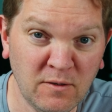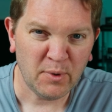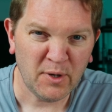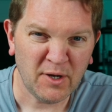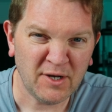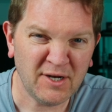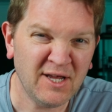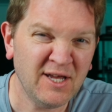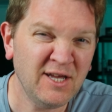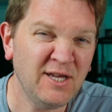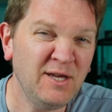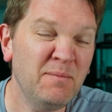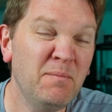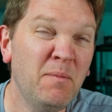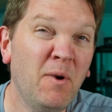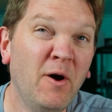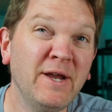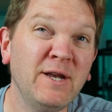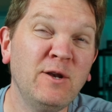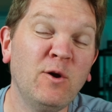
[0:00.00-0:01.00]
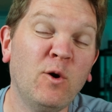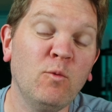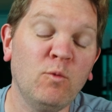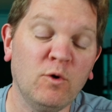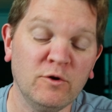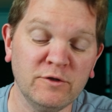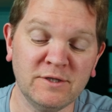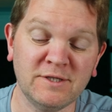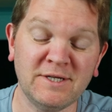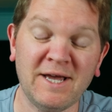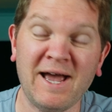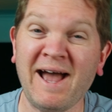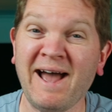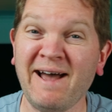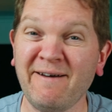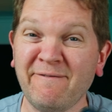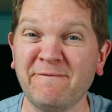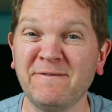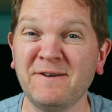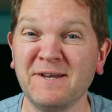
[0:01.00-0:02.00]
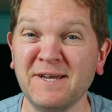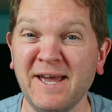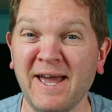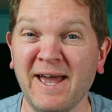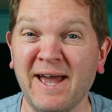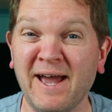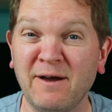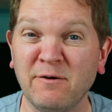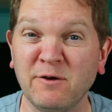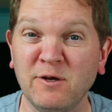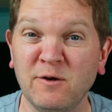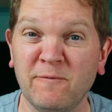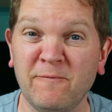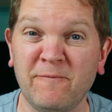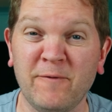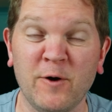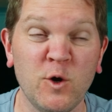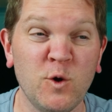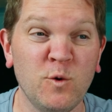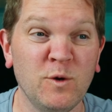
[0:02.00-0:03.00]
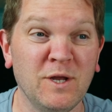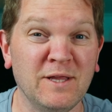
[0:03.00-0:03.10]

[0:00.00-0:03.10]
but you might not want to have to get out your phone